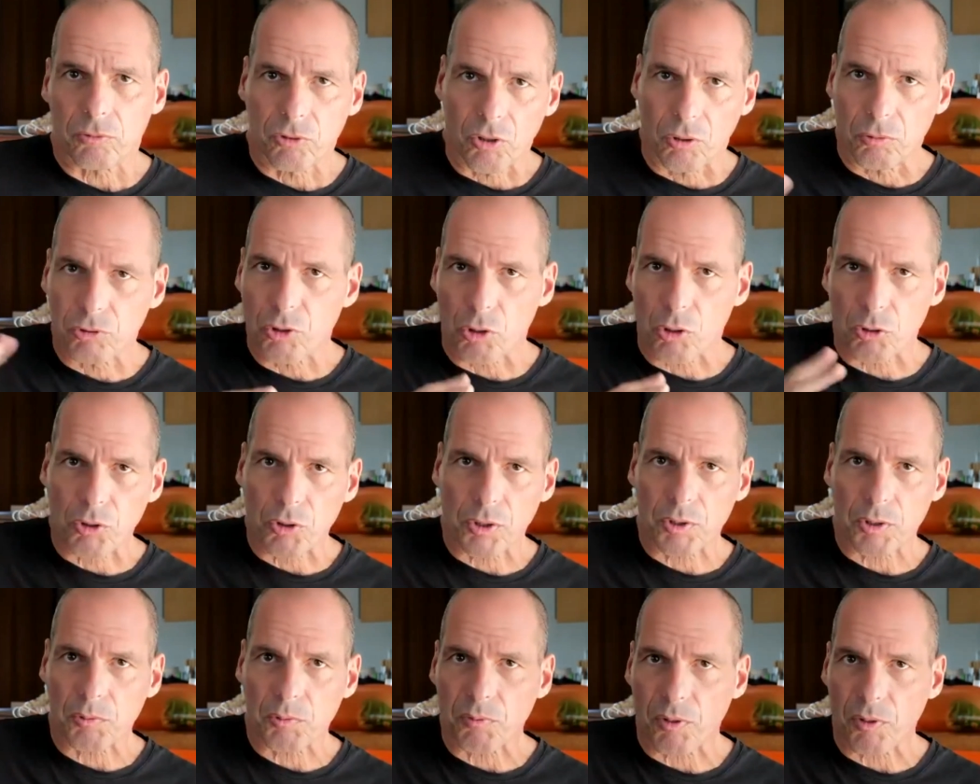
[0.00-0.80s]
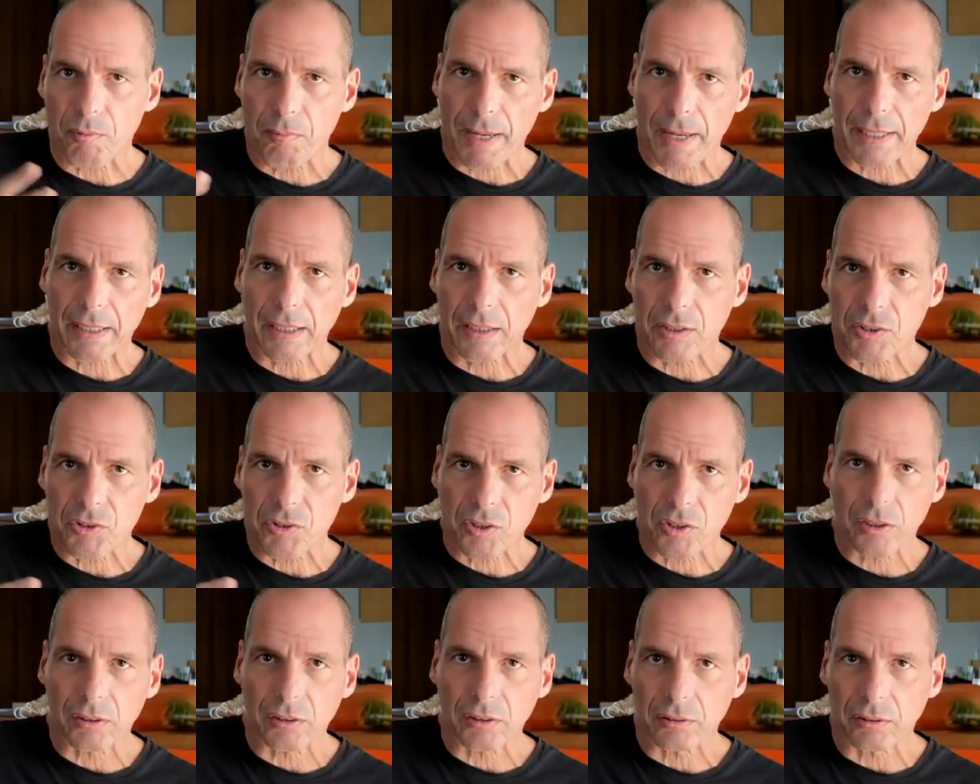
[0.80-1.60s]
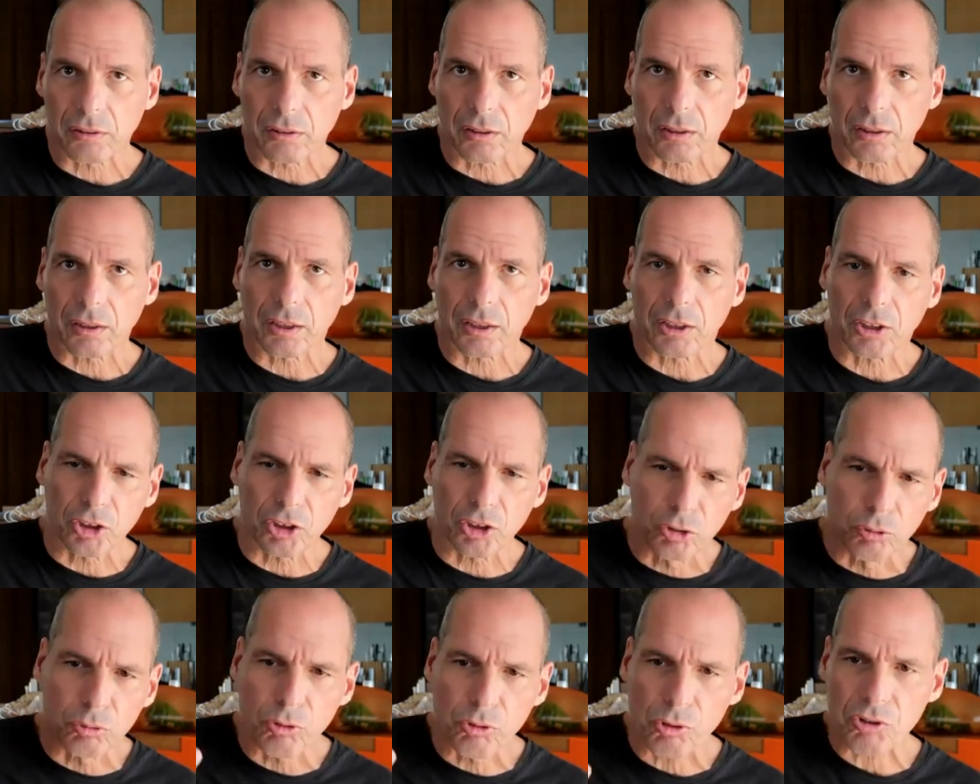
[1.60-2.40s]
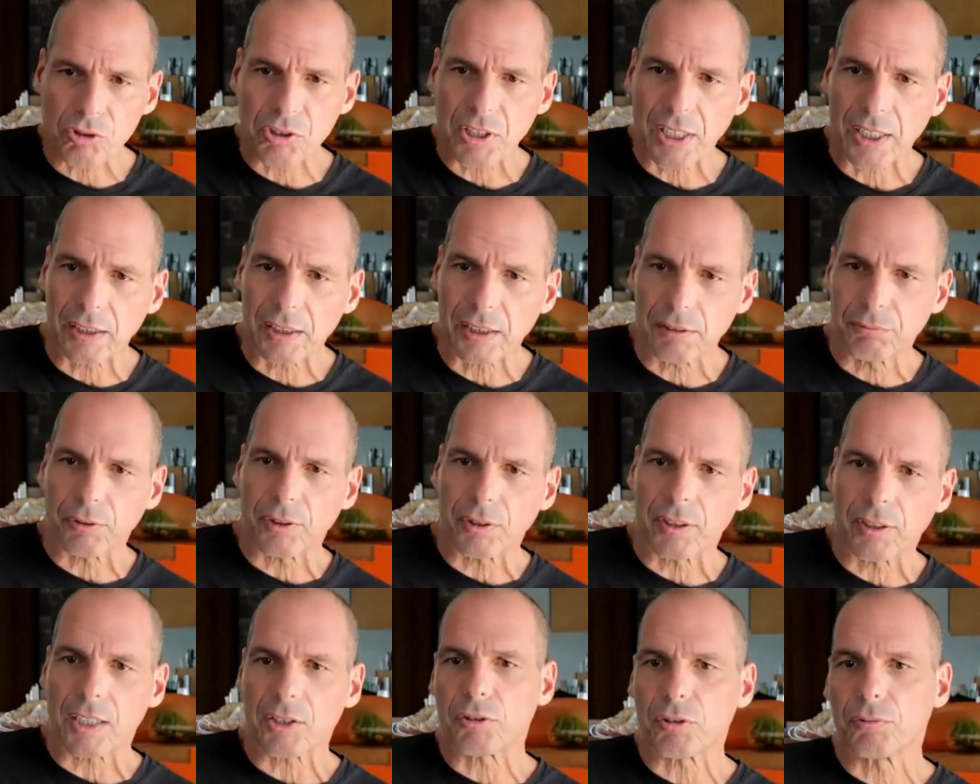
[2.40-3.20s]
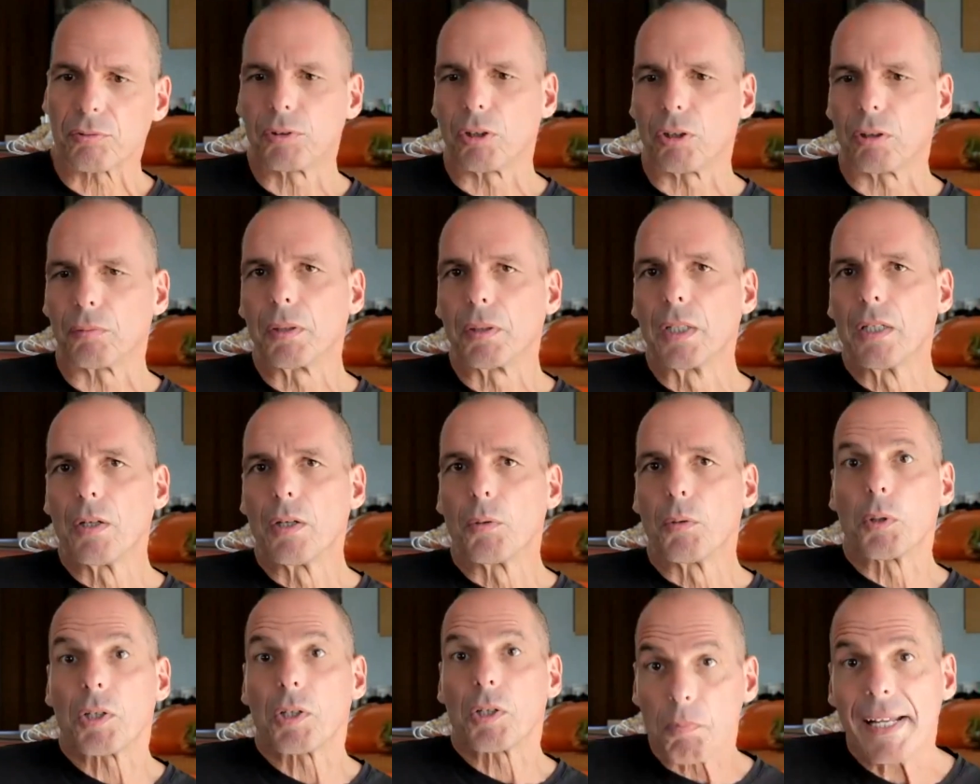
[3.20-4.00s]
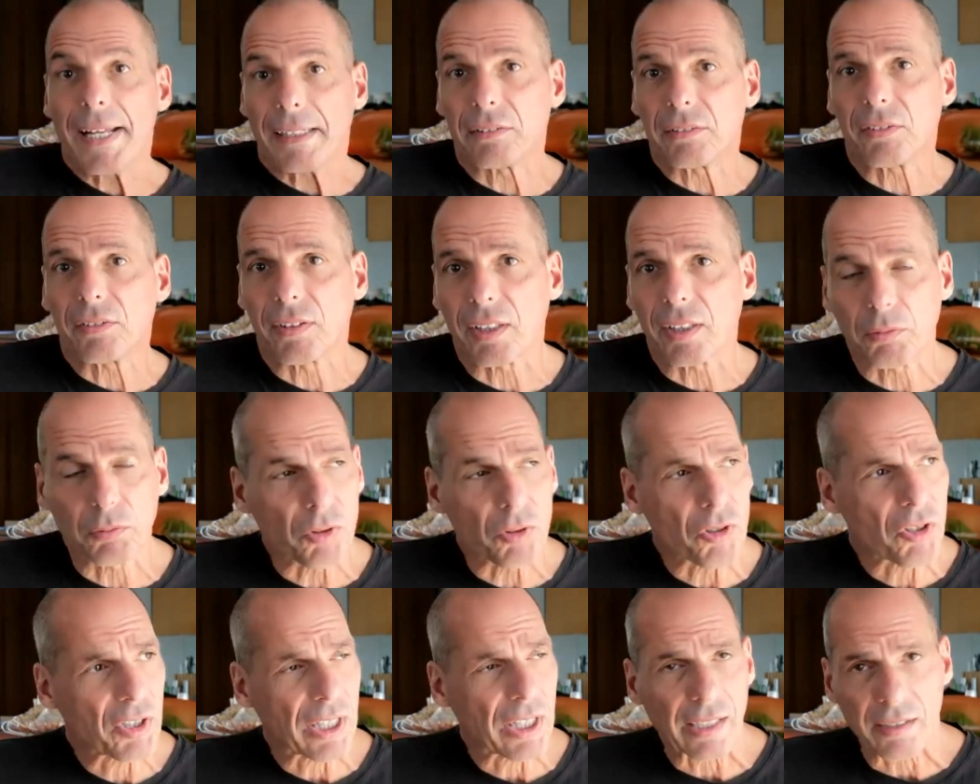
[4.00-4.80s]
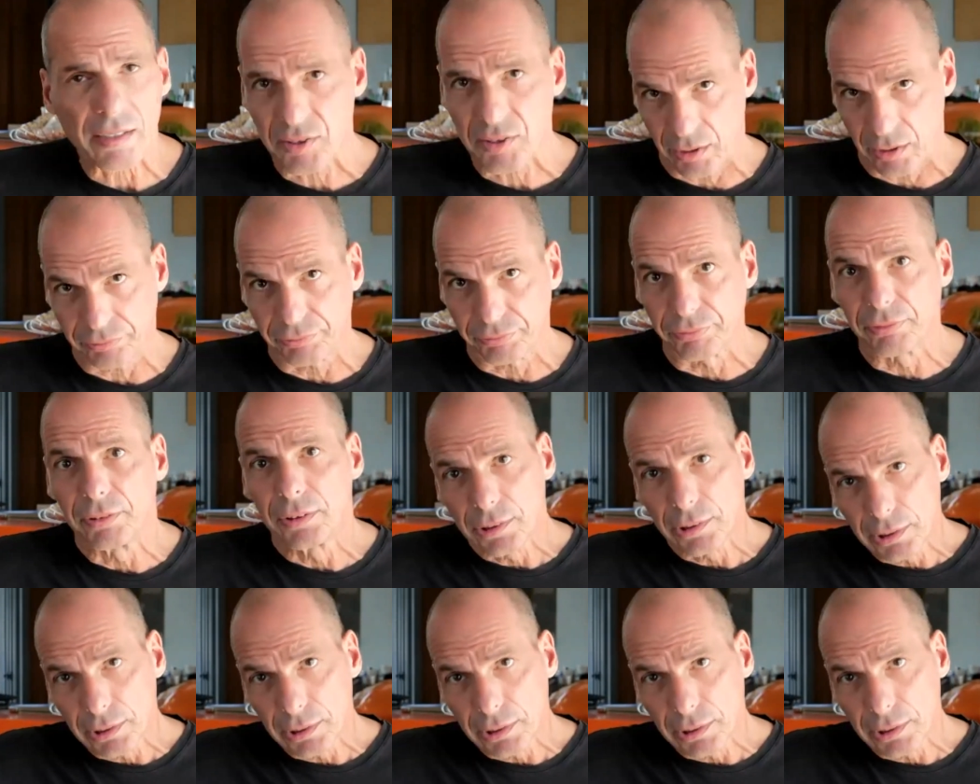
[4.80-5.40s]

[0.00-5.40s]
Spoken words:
So socialism for the bankers and huge austerity for the rest of Europe, which meant they couldn't sell stuff